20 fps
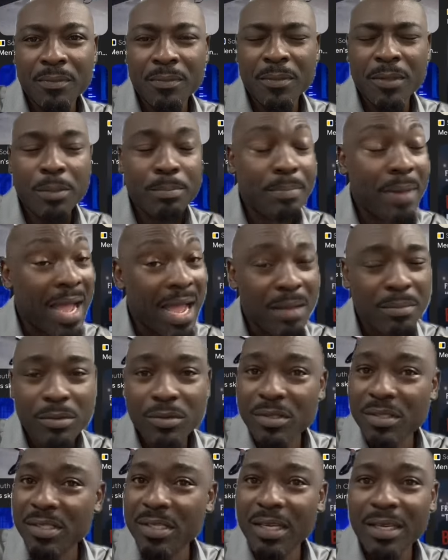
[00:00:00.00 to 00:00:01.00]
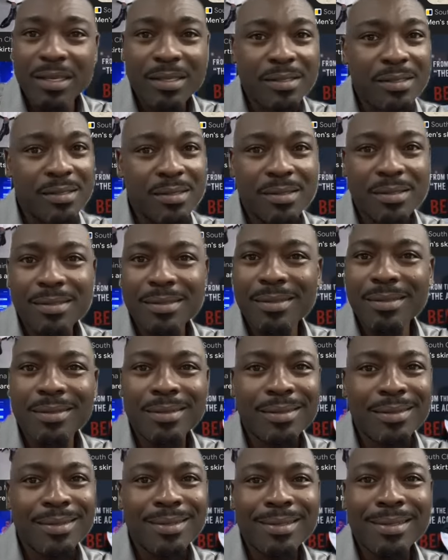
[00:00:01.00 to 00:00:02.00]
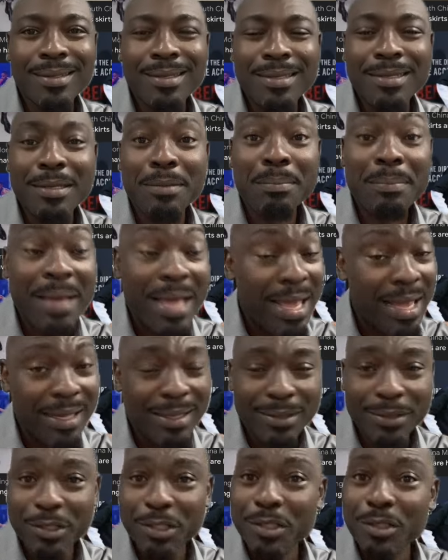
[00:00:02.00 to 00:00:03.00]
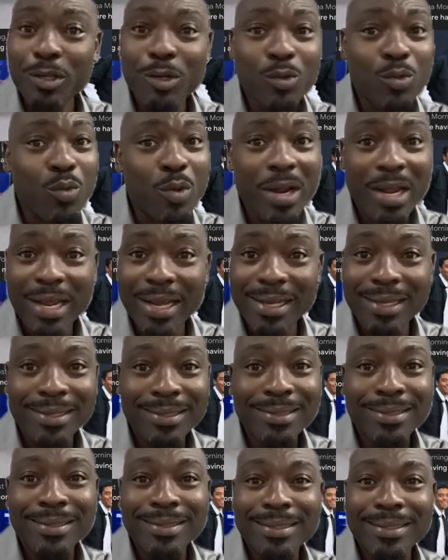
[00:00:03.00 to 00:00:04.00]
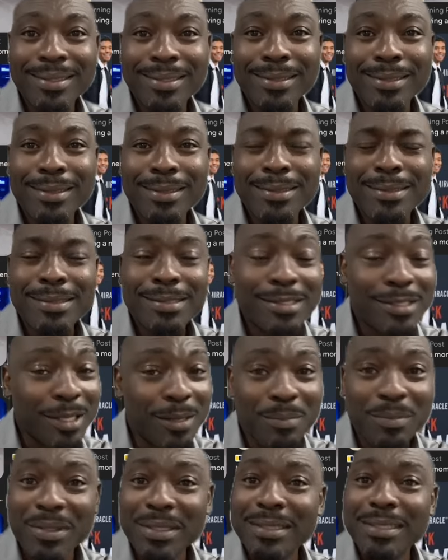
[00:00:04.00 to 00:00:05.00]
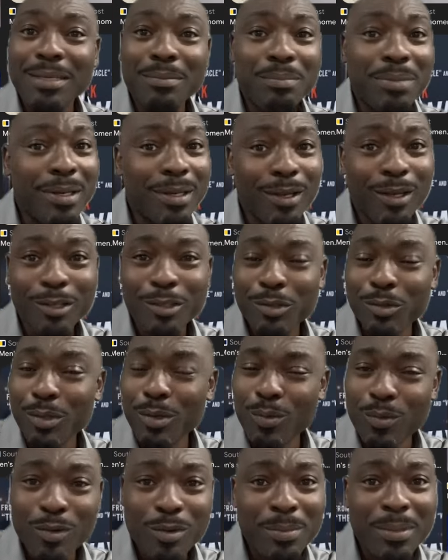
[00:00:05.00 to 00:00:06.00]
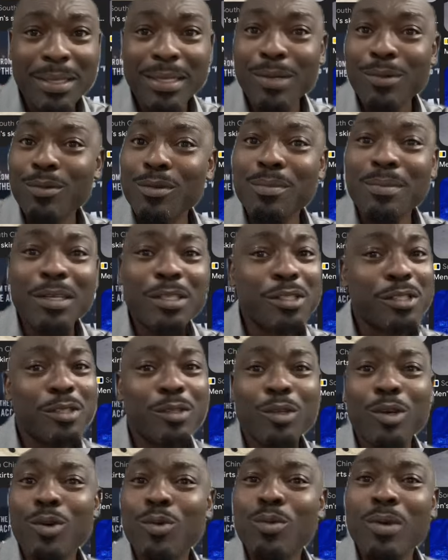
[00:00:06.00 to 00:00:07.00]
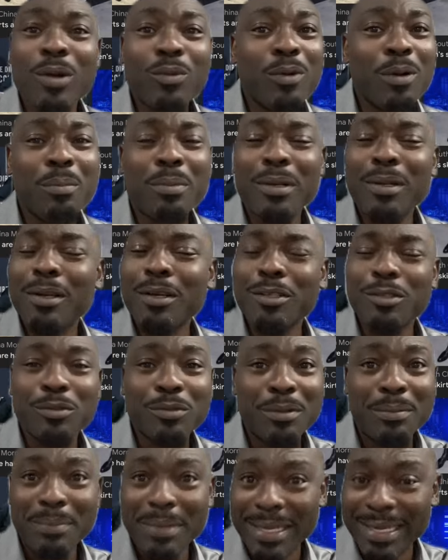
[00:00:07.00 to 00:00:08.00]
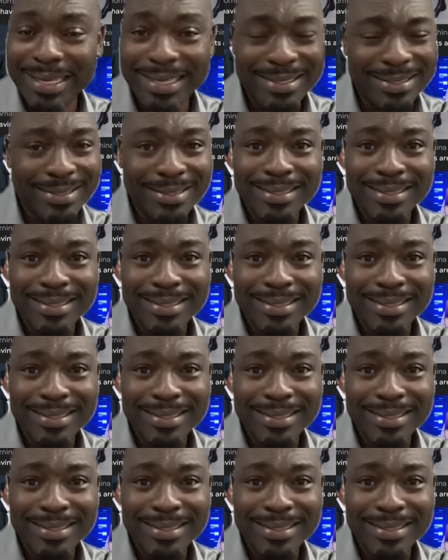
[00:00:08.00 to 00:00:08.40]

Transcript: The Bible says the man should not wear something that belongs to a woman. A woman should not wear what belongs to a man.